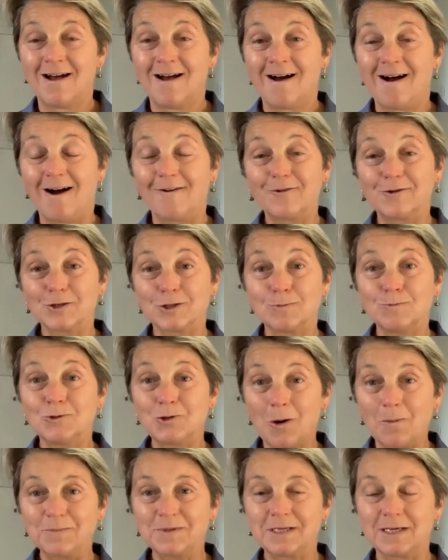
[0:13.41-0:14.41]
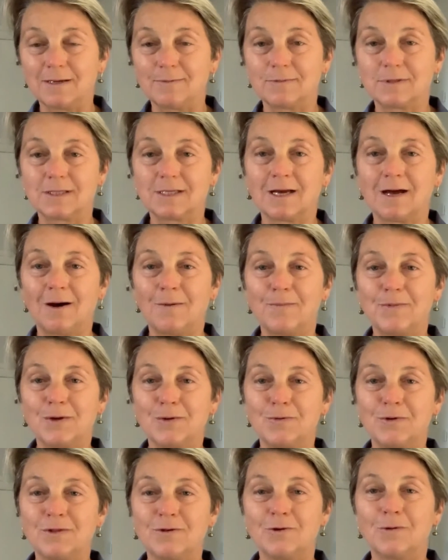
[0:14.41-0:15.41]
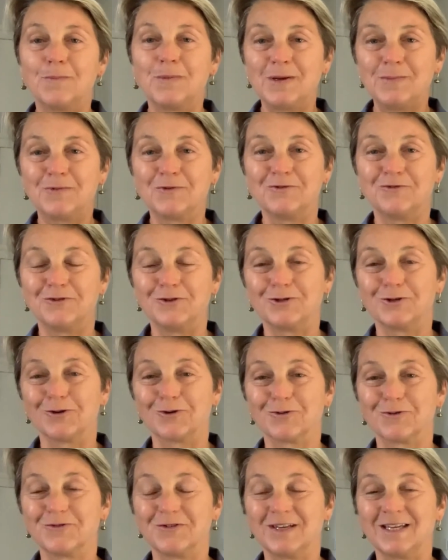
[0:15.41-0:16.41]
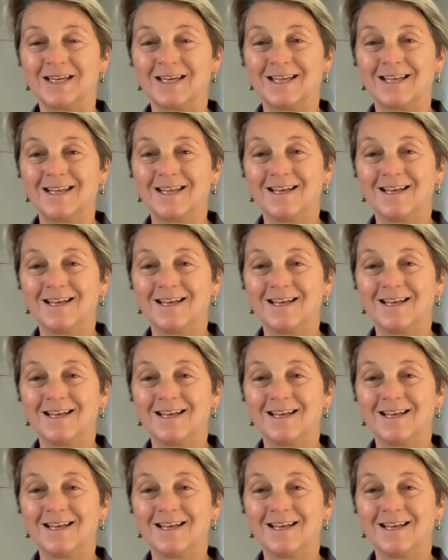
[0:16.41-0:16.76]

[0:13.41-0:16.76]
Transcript: I've got some top tips to help you with your people photography.